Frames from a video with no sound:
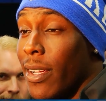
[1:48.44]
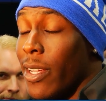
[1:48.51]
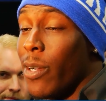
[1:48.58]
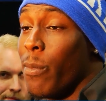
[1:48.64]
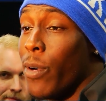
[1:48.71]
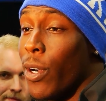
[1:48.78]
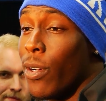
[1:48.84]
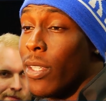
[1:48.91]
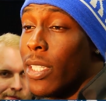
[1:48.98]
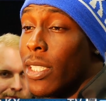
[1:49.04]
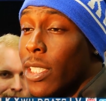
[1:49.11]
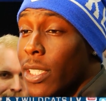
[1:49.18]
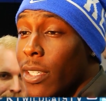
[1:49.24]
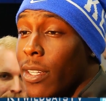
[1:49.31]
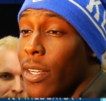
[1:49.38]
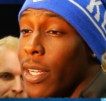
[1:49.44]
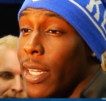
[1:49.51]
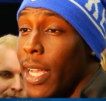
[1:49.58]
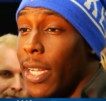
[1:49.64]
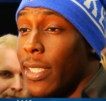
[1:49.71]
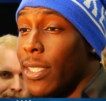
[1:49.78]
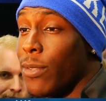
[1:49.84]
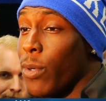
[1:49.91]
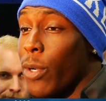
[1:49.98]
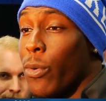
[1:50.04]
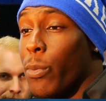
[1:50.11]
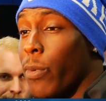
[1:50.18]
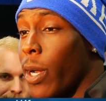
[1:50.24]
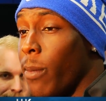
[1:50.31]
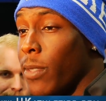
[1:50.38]
a bowl this year, and that's what we
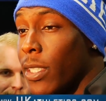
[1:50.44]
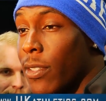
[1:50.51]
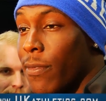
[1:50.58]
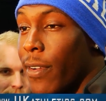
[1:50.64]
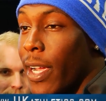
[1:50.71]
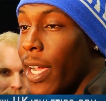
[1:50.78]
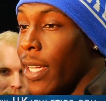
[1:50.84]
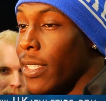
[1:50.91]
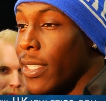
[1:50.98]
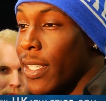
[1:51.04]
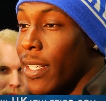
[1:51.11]
promised the fans,